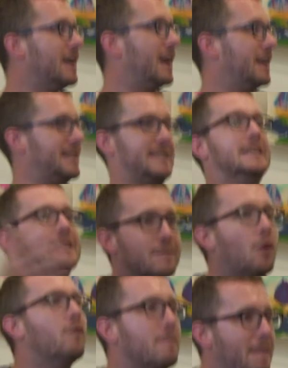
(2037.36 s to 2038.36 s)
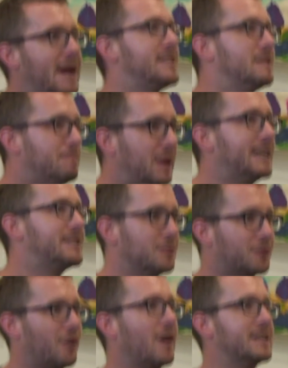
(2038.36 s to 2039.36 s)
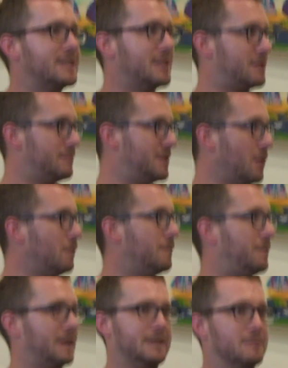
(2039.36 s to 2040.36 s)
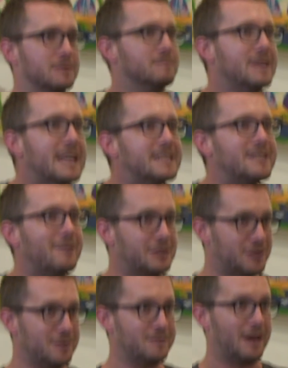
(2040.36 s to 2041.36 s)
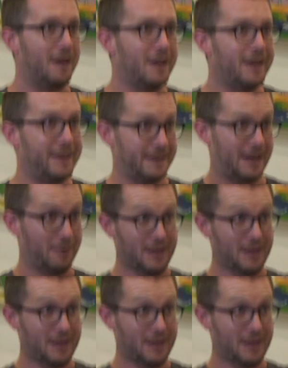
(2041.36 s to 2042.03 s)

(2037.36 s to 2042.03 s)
And it didn't involve a massive political crisis to resolve the thing. It wasn't necessary to do that. Now,